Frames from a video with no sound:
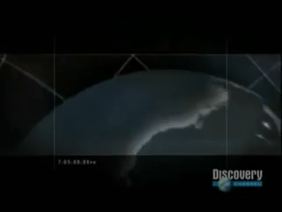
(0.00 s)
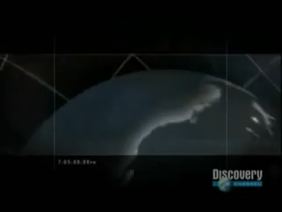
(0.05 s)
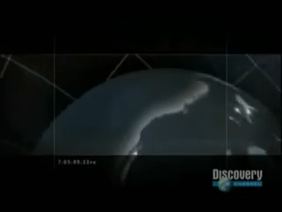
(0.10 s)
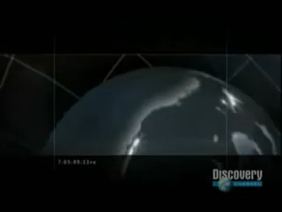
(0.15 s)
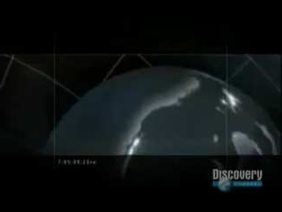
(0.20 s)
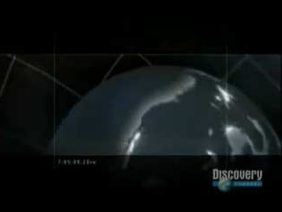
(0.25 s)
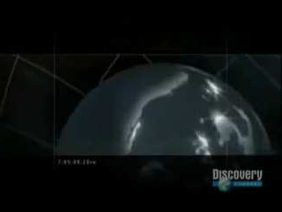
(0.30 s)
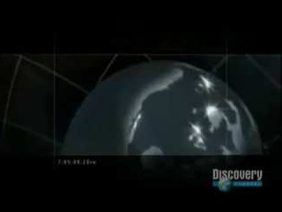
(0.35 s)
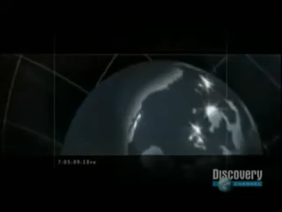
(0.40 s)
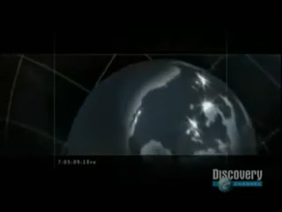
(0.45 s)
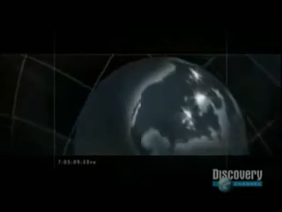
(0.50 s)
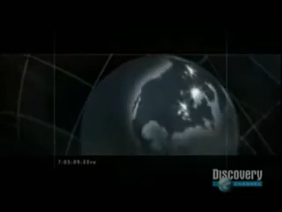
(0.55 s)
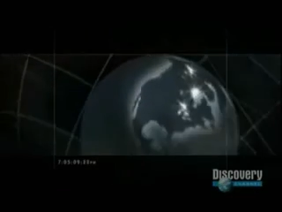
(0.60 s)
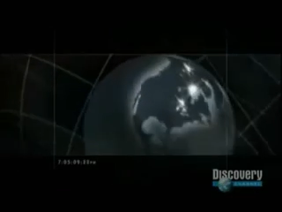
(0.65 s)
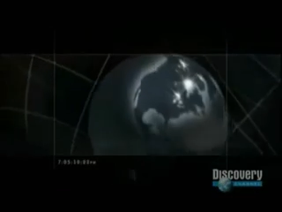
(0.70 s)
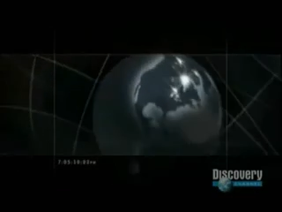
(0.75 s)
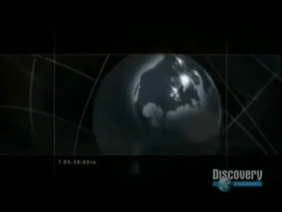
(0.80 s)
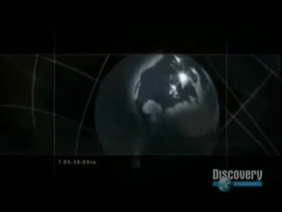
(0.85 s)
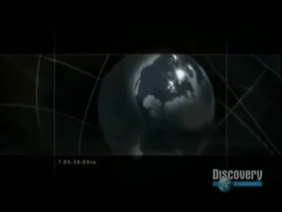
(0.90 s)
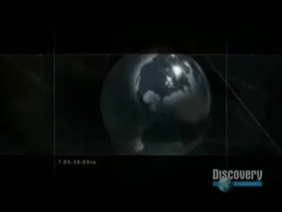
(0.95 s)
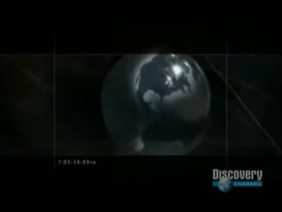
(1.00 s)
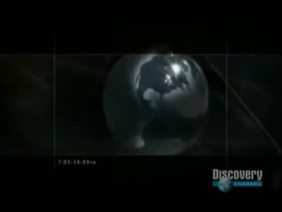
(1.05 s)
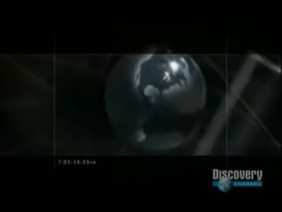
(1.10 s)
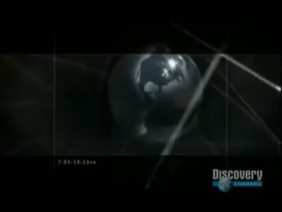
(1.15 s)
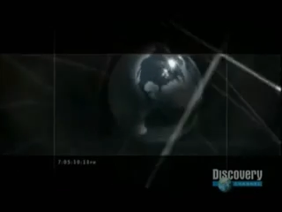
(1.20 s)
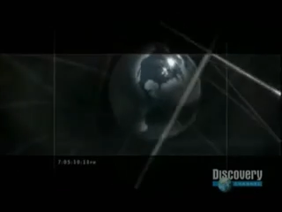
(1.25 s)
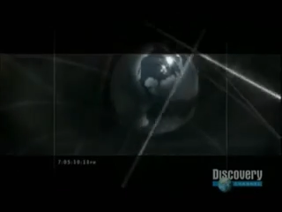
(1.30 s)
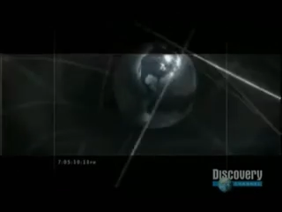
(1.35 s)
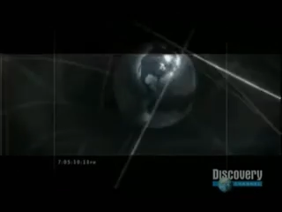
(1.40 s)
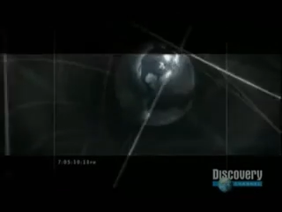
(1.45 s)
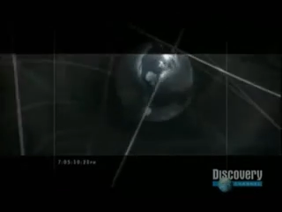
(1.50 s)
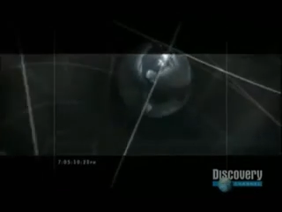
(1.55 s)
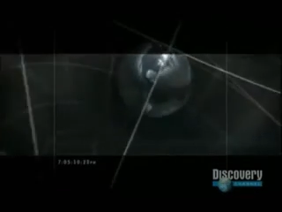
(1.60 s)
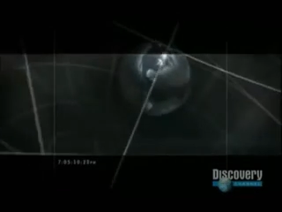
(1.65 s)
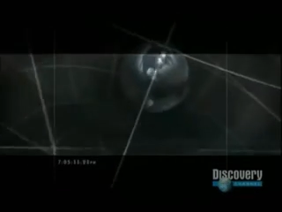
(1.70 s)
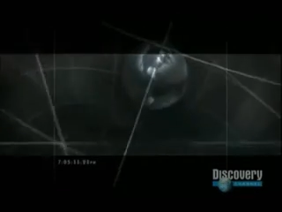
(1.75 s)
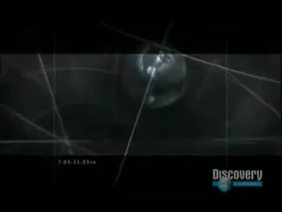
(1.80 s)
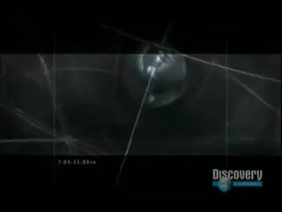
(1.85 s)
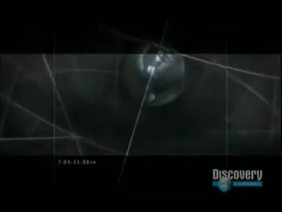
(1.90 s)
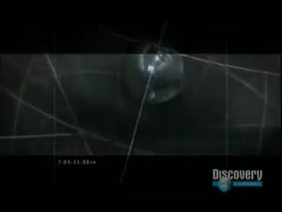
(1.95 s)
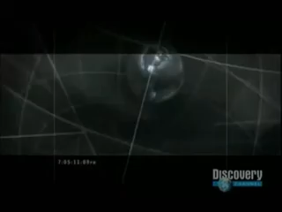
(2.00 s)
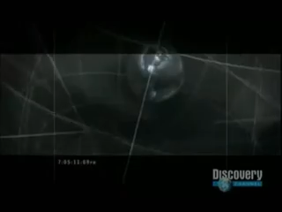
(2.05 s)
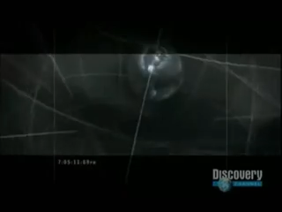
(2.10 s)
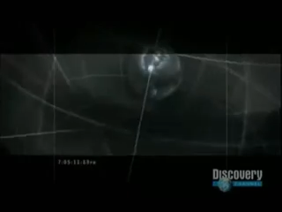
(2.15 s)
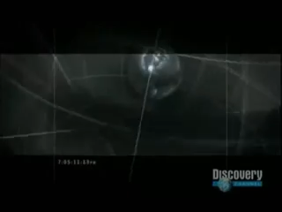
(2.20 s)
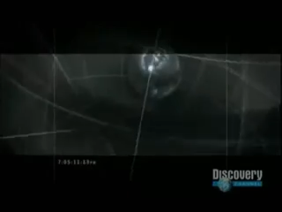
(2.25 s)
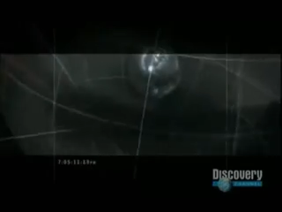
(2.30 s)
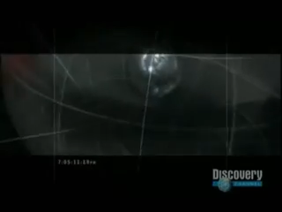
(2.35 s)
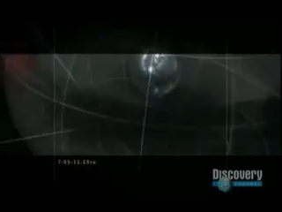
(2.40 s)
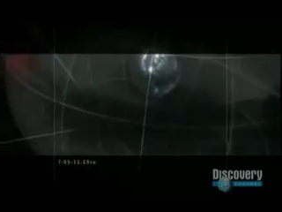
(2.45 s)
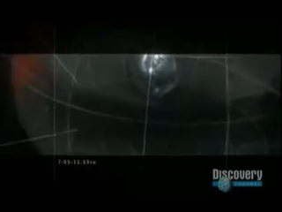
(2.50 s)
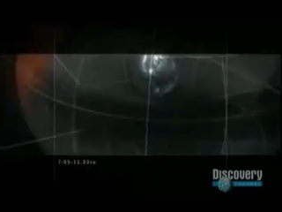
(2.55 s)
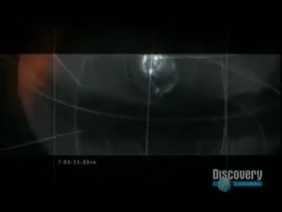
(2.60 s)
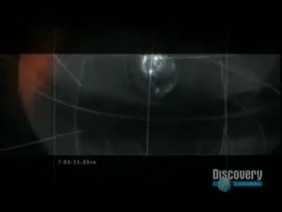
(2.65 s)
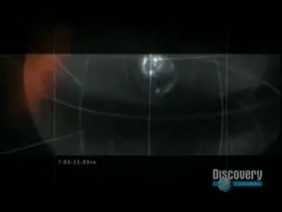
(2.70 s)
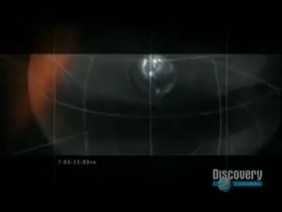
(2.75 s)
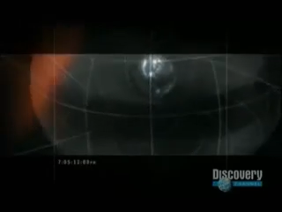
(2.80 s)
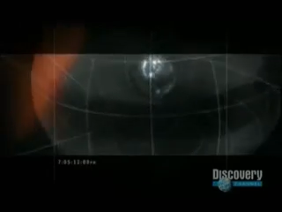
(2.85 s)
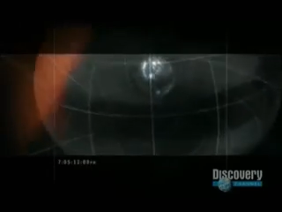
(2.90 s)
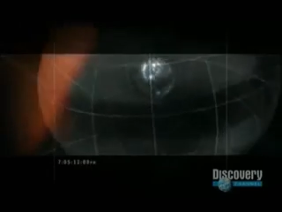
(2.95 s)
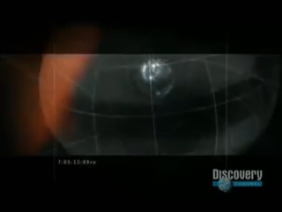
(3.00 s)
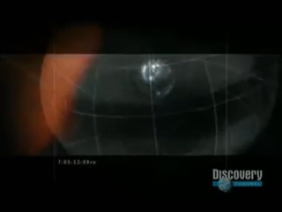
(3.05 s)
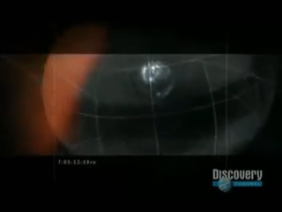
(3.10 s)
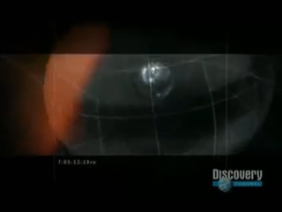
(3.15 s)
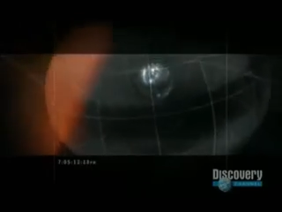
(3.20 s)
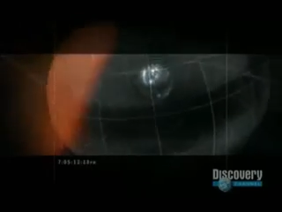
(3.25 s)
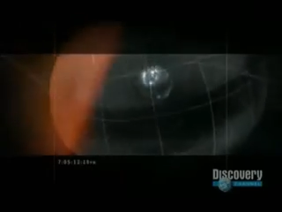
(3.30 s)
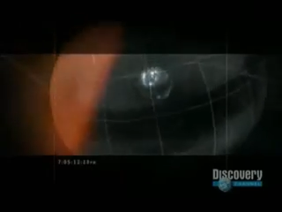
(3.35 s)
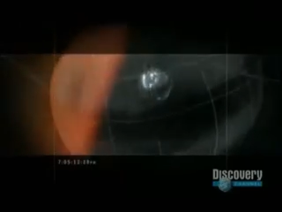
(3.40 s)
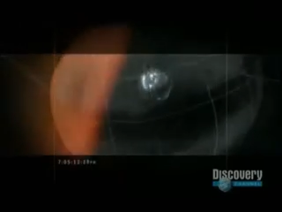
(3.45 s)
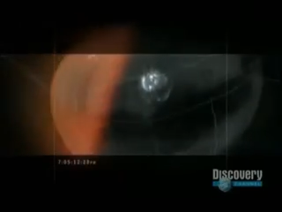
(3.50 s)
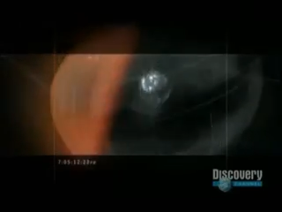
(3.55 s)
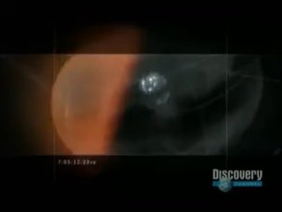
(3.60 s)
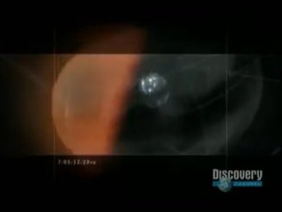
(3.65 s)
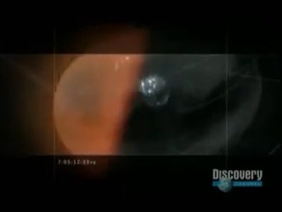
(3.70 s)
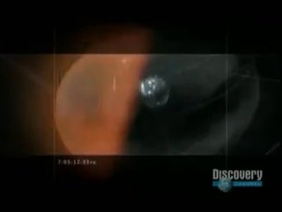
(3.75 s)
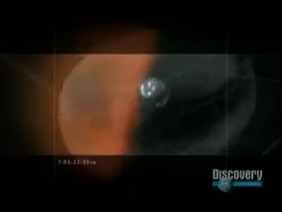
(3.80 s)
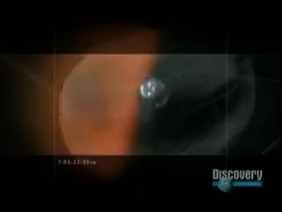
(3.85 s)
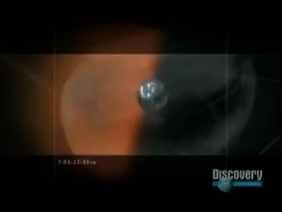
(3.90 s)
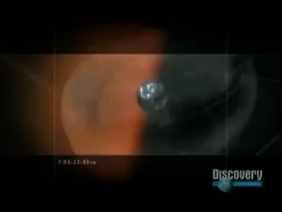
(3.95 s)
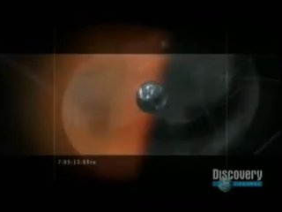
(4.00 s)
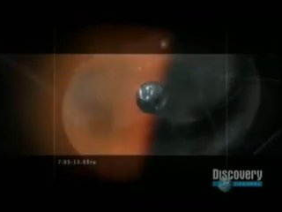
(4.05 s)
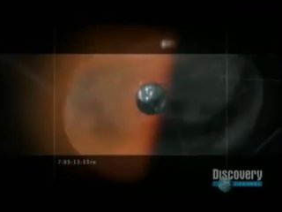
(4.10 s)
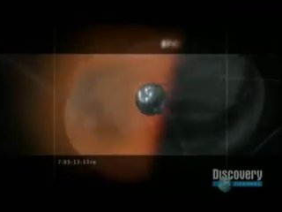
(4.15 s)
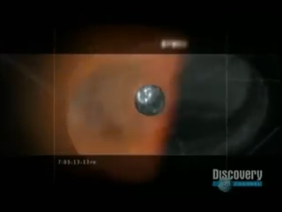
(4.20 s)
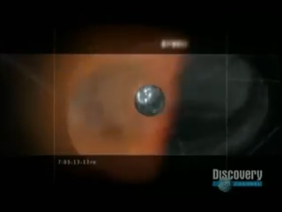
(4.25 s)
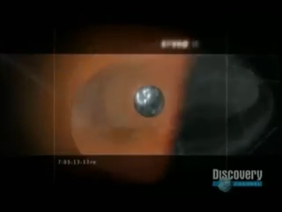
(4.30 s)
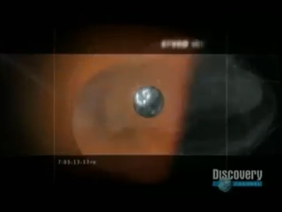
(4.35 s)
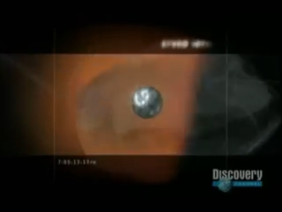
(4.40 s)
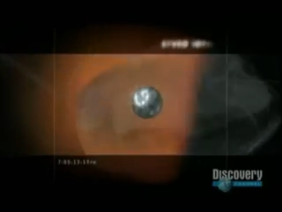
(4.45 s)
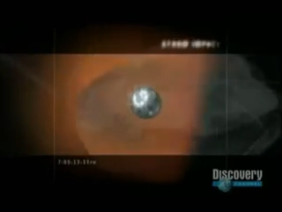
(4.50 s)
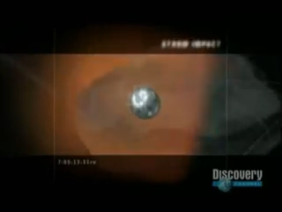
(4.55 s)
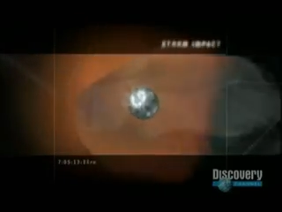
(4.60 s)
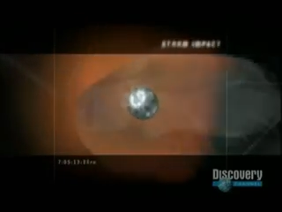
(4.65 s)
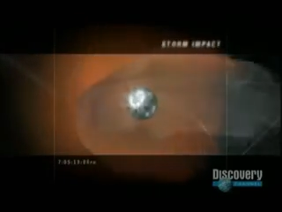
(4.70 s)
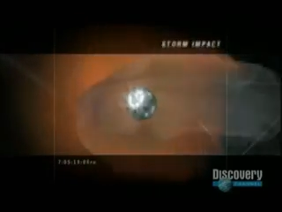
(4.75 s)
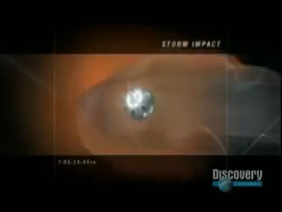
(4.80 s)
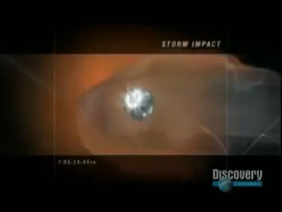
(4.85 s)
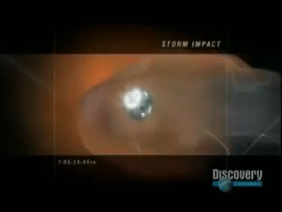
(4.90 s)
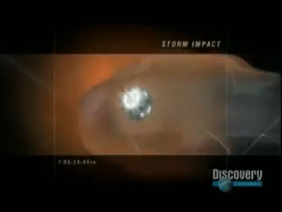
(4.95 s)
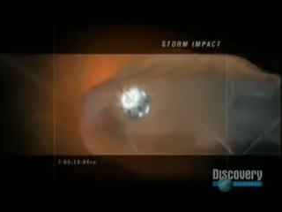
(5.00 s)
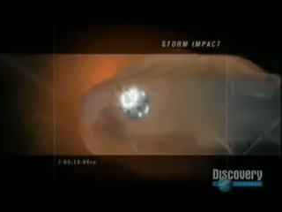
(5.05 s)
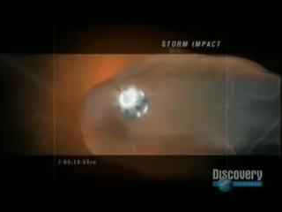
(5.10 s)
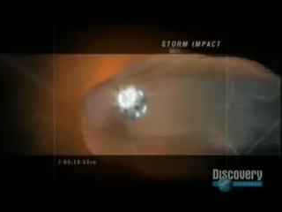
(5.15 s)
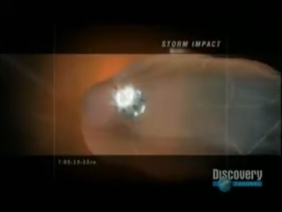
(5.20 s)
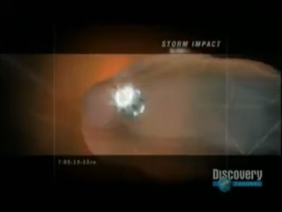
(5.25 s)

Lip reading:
(no speaker visible)